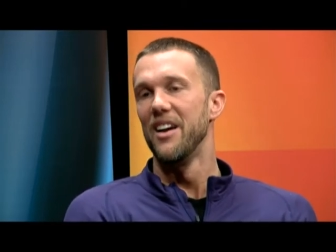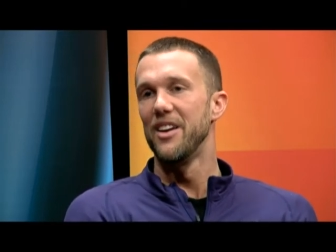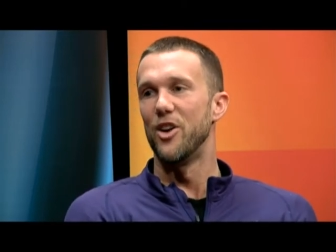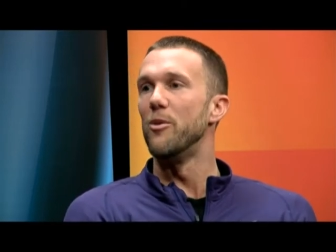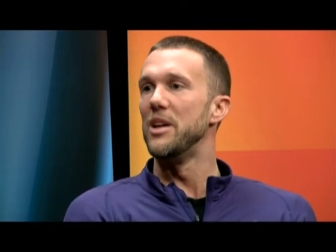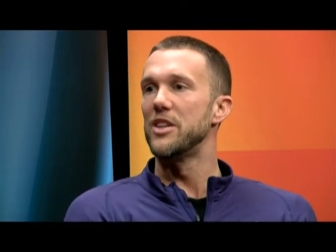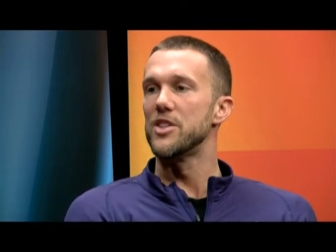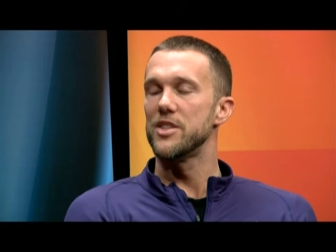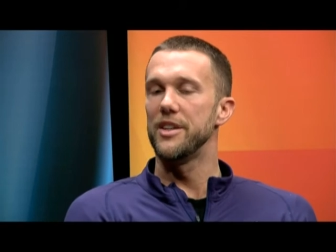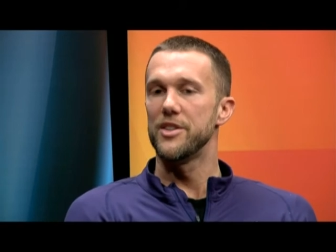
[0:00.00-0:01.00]
You know what I mean?
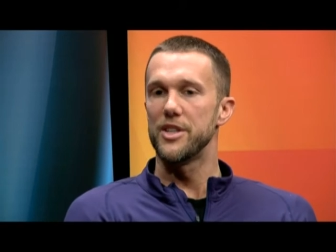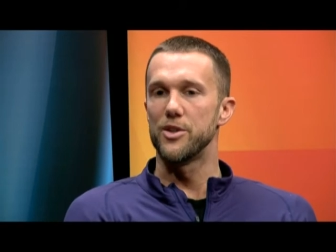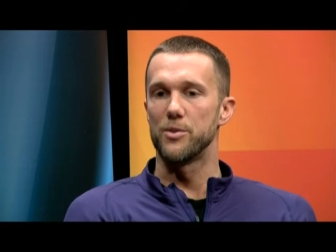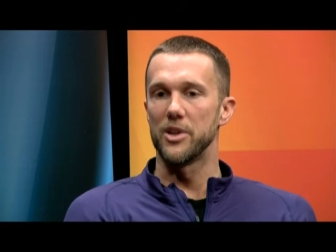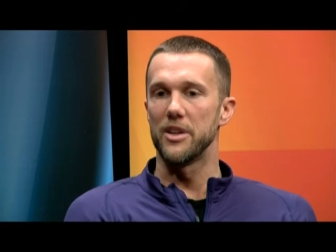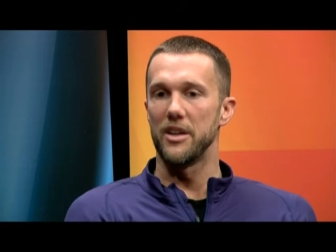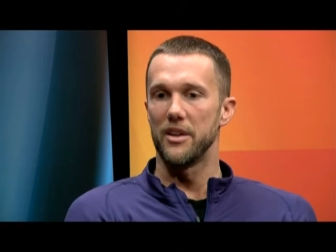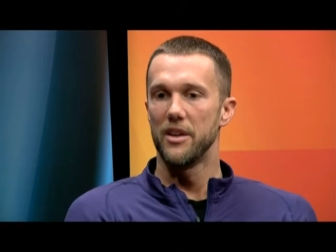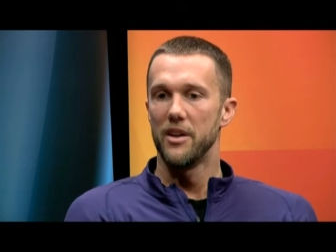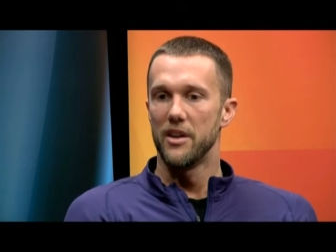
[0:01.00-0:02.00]
Because she she's
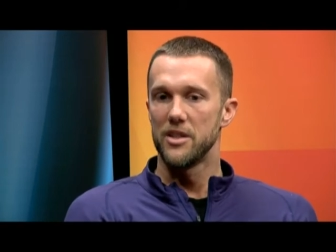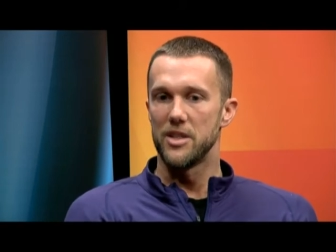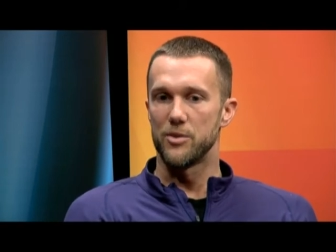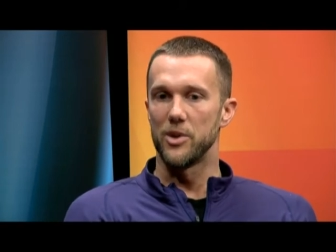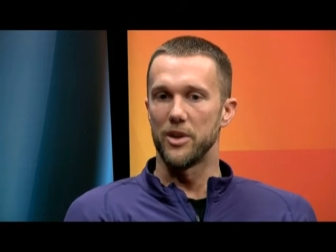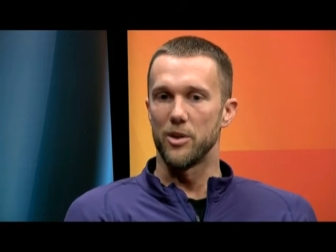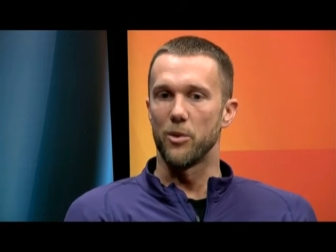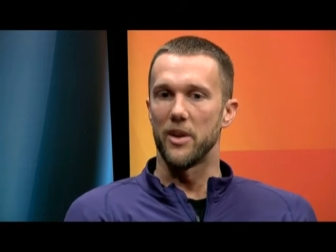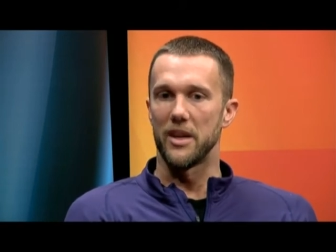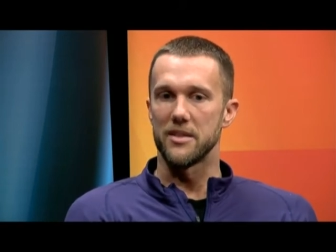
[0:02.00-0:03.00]
really she's really the
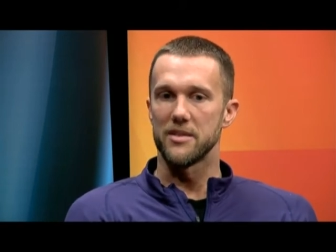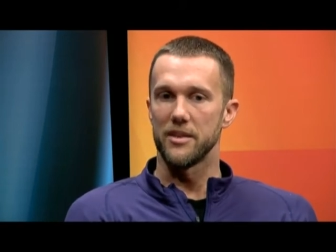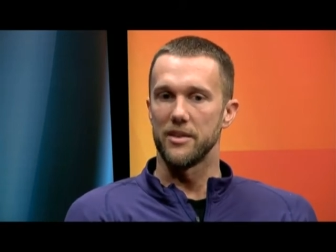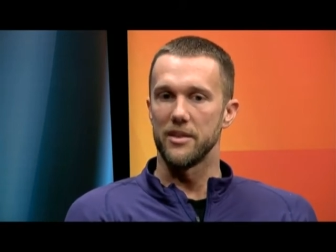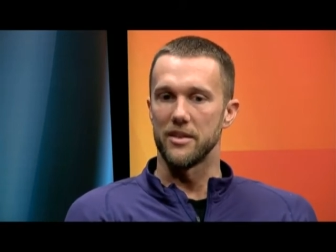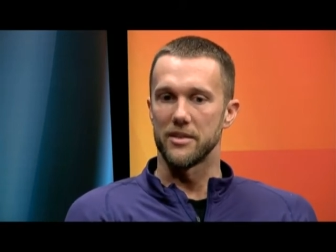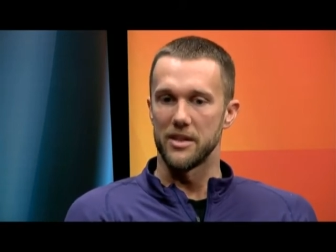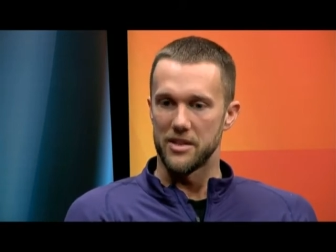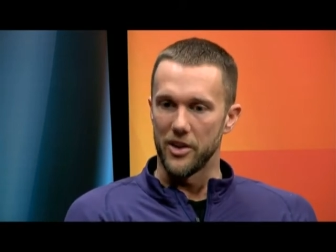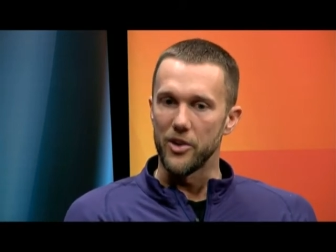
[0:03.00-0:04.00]
one that's has
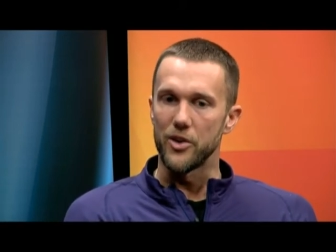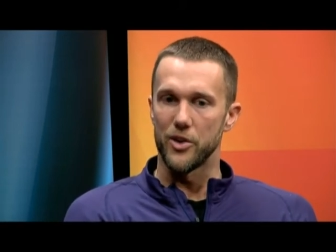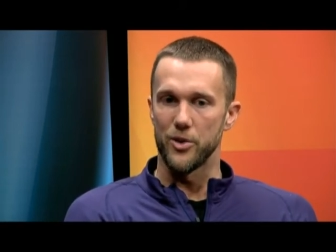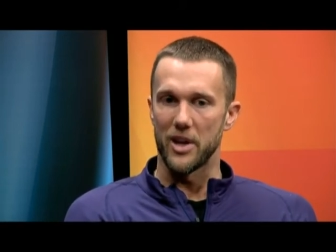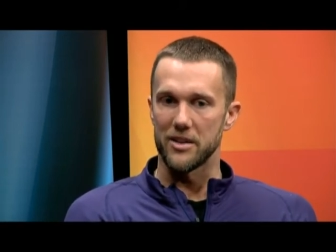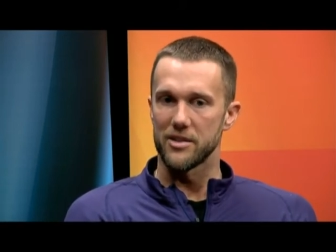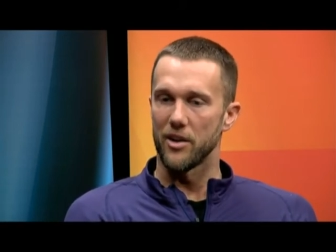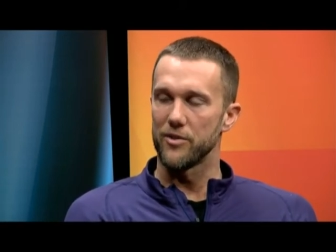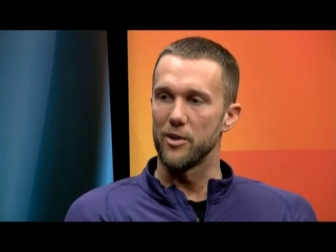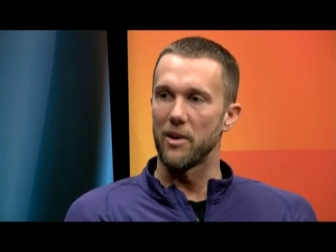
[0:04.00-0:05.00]
continued to do that
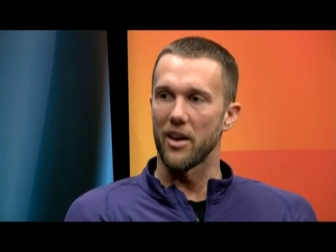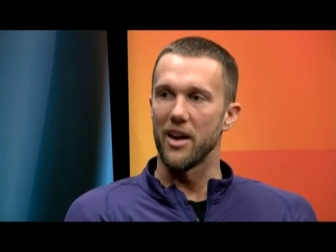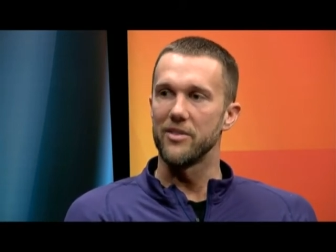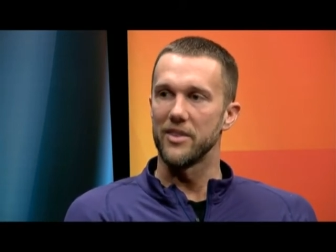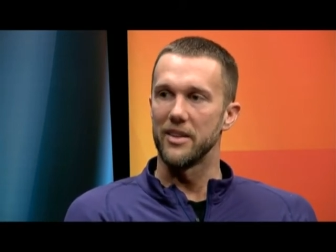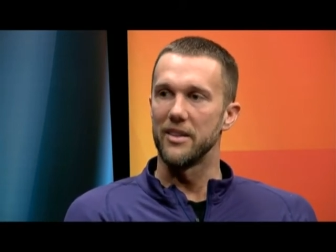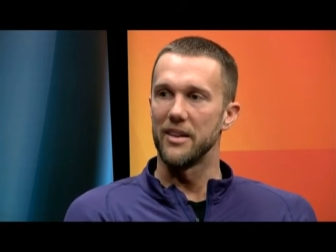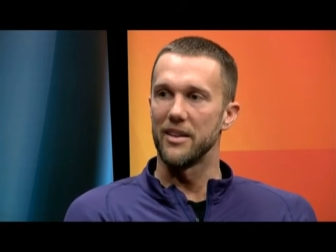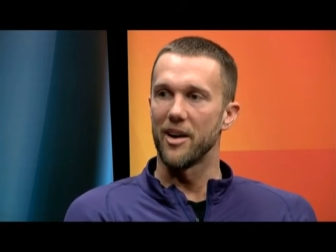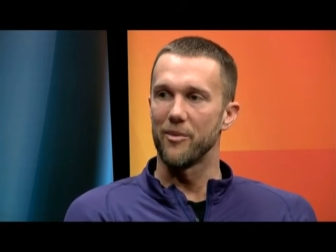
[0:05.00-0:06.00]
stuff in my life, and
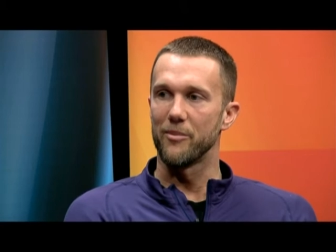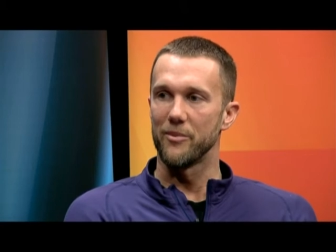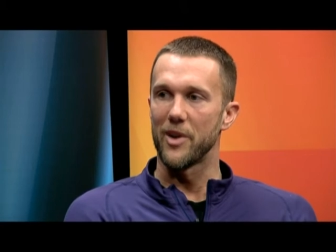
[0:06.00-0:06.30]
and um,